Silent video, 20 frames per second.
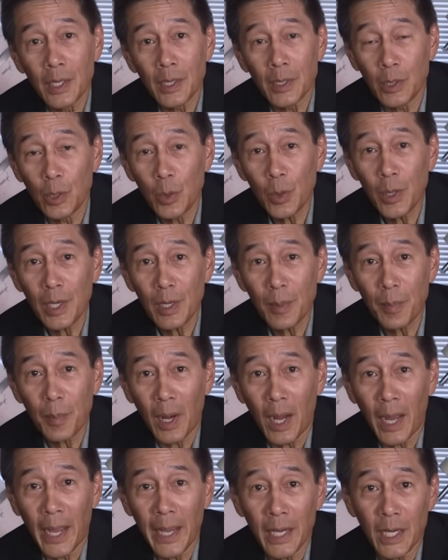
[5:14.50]
You can
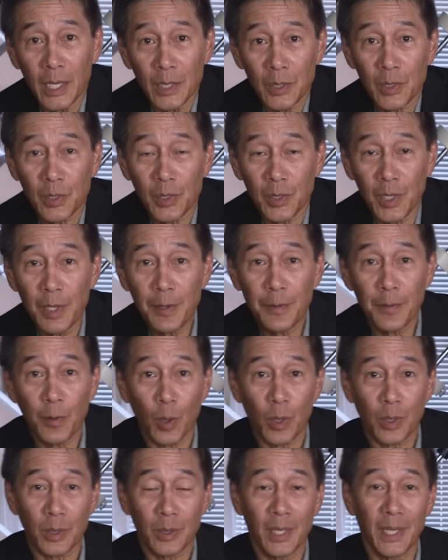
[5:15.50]
buy a
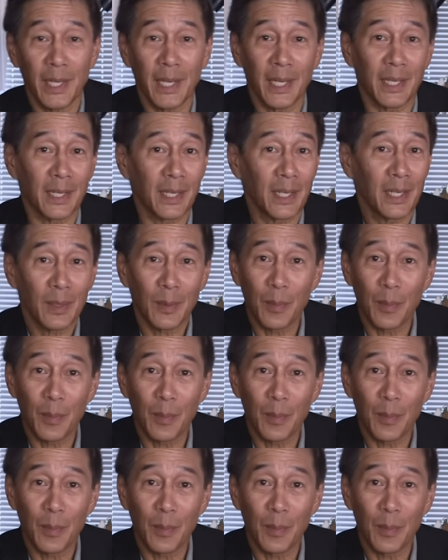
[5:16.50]
C14